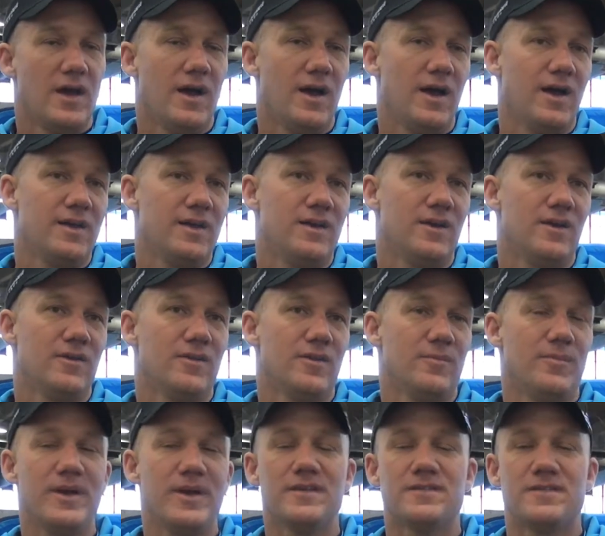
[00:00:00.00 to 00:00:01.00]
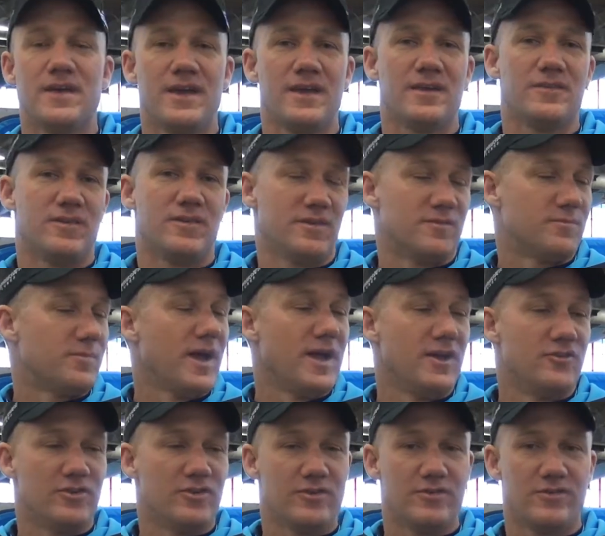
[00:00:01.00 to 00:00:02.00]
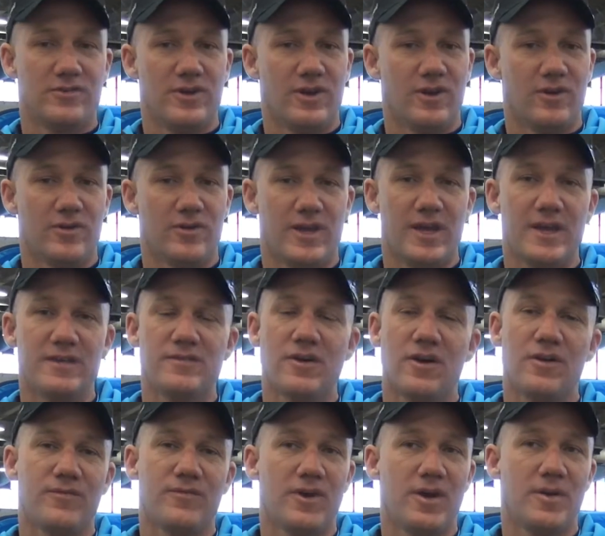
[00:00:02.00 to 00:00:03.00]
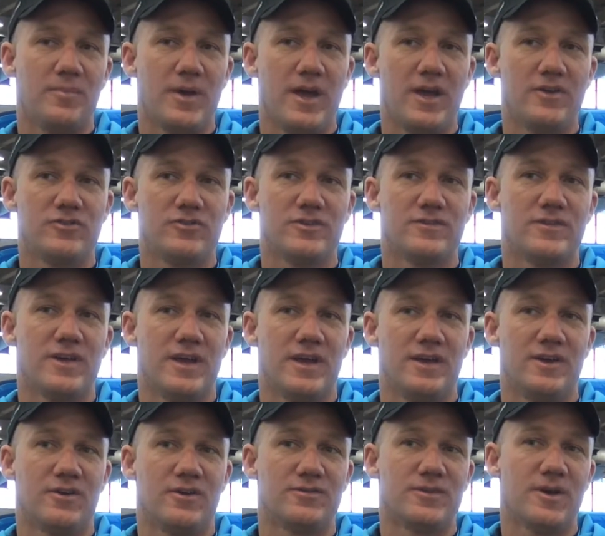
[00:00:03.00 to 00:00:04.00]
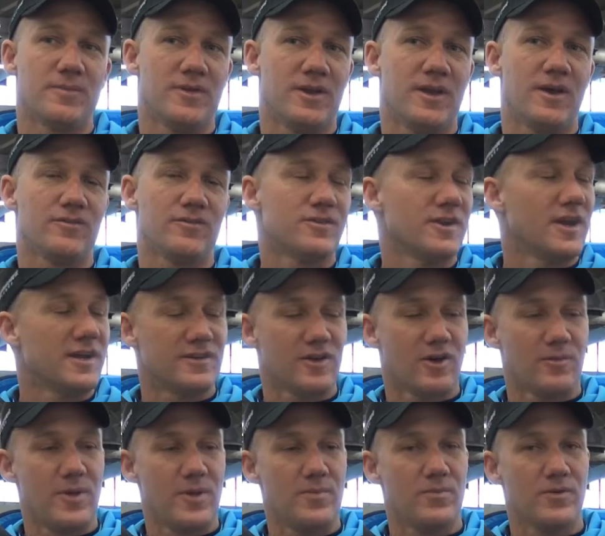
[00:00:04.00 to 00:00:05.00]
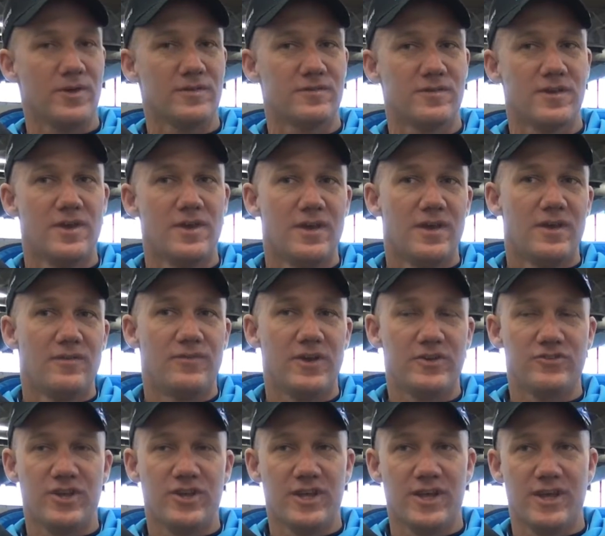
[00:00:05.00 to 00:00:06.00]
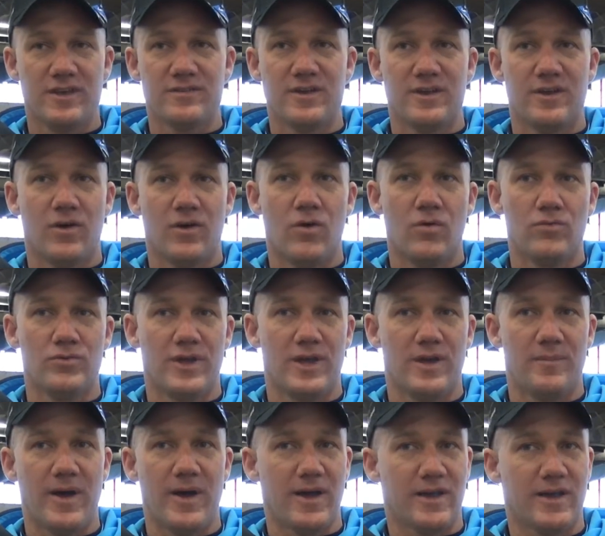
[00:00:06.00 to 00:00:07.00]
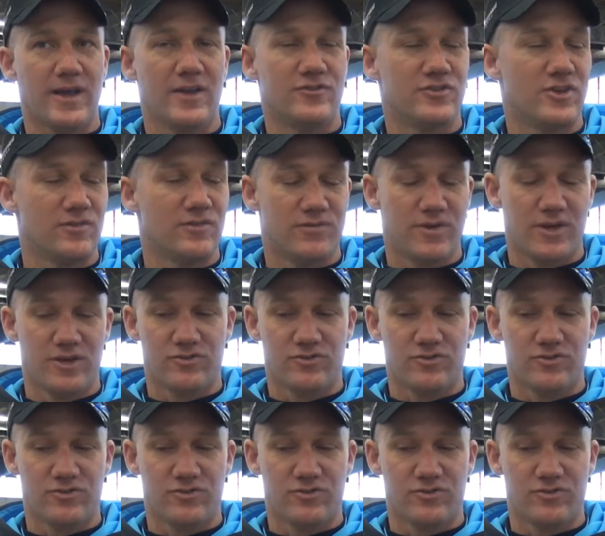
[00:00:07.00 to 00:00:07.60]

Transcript: Uh, you know, the biggest thing is, is patience. You know, kids aren't very patient. And, you know, something else that I tell people is fishing isn't only about catching